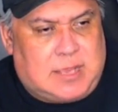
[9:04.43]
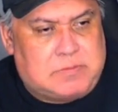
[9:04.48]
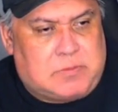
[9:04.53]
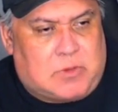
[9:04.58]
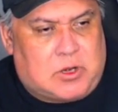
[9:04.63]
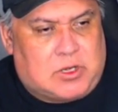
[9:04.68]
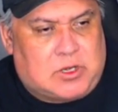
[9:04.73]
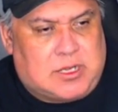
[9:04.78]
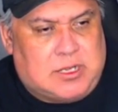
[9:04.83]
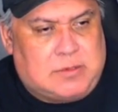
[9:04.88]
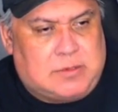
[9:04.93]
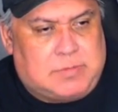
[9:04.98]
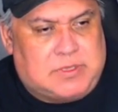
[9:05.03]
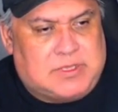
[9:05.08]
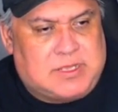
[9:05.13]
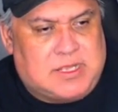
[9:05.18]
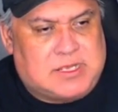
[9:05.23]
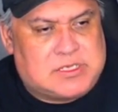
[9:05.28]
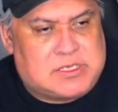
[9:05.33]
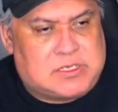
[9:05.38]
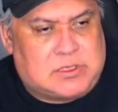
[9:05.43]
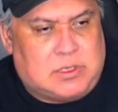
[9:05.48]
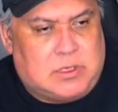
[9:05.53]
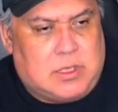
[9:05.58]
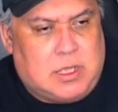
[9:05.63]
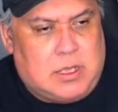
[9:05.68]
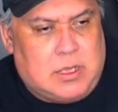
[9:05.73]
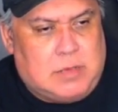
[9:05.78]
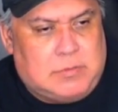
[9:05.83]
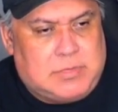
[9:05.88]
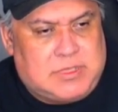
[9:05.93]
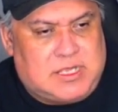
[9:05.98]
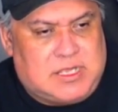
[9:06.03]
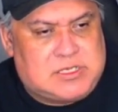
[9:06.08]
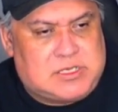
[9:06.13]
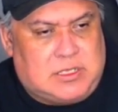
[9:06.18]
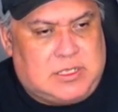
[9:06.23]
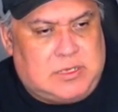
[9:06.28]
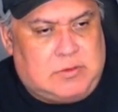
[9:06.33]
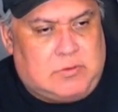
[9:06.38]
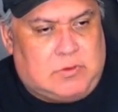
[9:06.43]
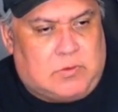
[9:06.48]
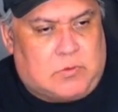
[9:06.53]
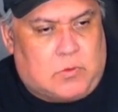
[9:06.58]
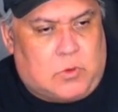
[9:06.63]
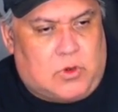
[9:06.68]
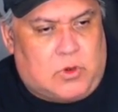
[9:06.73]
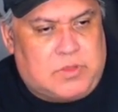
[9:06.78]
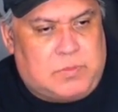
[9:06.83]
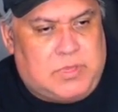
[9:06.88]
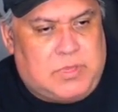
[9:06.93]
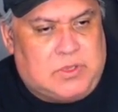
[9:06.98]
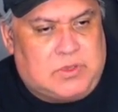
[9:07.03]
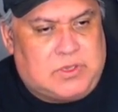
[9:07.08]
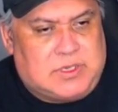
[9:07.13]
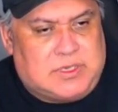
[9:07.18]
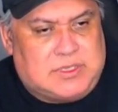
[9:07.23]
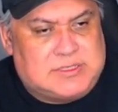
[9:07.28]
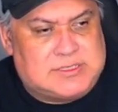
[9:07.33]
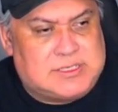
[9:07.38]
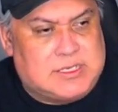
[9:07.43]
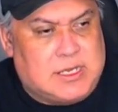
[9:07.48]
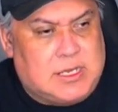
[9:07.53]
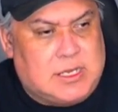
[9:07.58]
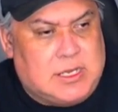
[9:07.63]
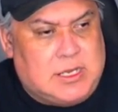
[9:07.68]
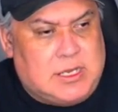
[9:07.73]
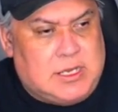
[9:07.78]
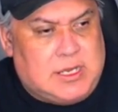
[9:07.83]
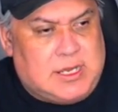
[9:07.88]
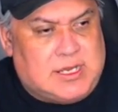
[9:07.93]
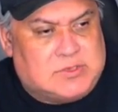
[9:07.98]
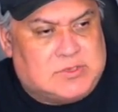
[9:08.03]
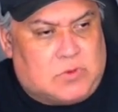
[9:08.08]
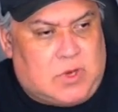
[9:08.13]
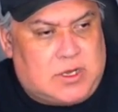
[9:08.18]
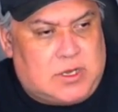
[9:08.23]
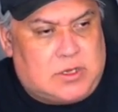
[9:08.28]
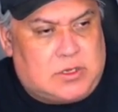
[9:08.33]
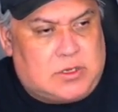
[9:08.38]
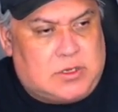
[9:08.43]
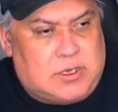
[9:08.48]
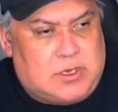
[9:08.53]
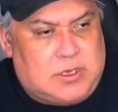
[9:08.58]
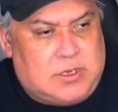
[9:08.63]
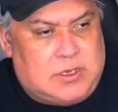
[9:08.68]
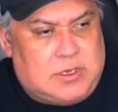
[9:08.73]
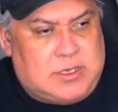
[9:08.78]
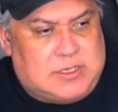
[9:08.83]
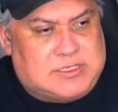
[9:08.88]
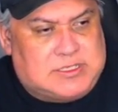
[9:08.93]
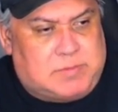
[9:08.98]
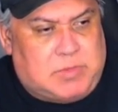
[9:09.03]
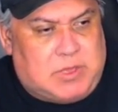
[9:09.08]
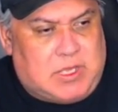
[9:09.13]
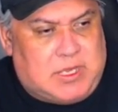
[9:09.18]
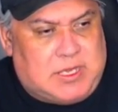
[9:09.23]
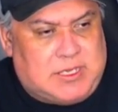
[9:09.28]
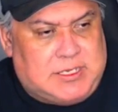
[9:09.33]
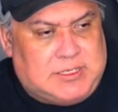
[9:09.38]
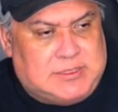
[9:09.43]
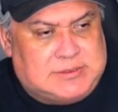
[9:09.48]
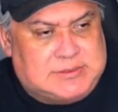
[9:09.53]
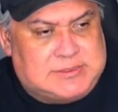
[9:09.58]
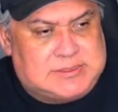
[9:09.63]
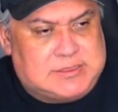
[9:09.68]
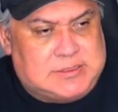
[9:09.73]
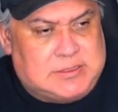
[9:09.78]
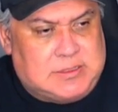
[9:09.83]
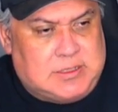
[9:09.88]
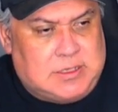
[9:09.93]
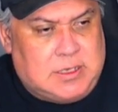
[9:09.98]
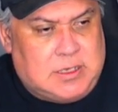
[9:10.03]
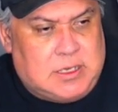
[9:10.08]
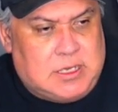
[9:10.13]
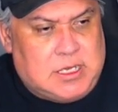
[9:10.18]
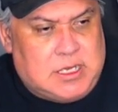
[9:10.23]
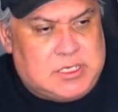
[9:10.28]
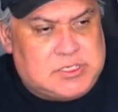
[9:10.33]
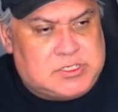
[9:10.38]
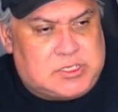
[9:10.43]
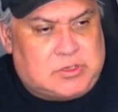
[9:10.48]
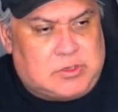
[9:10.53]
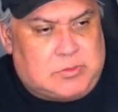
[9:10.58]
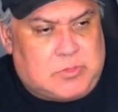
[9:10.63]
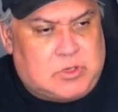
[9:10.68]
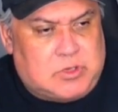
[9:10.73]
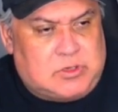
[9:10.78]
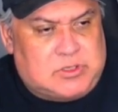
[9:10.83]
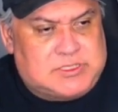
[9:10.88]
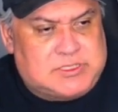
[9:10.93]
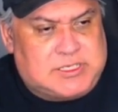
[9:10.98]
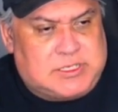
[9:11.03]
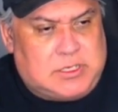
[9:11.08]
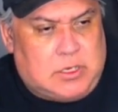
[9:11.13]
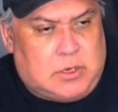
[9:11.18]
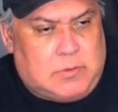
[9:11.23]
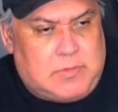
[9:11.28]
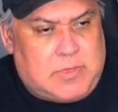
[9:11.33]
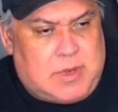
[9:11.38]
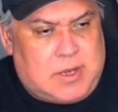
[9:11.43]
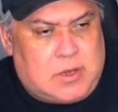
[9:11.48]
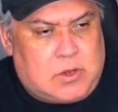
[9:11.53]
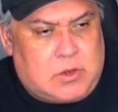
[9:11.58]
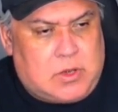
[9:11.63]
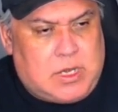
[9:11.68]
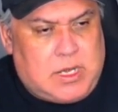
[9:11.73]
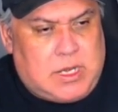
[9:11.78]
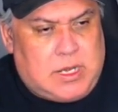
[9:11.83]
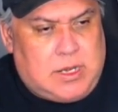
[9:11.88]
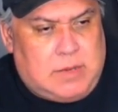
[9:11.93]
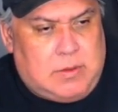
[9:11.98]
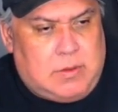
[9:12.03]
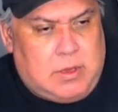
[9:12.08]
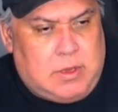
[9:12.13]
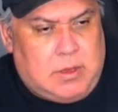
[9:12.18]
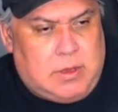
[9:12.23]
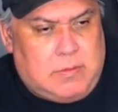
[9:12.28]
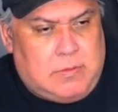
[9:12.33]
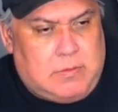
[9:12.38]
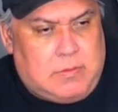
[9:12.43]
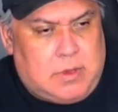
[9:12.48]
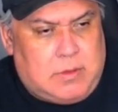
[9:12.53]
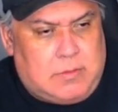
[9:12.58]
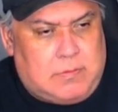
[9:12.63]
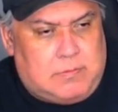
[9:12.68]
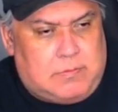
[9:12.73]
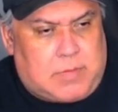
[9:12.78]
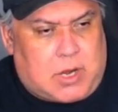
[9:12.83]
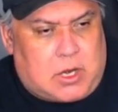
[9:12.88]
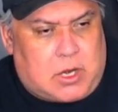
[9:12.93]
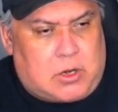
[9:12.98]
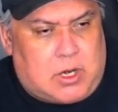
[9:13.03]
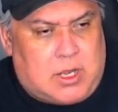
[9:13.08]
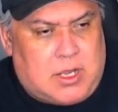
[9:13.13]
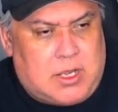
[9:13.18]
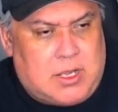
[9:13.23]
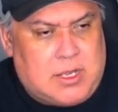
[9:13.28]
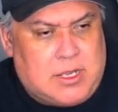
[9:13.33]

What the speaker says: market potentially worth billions, as Wired explains. General Motors CEO Mary Barra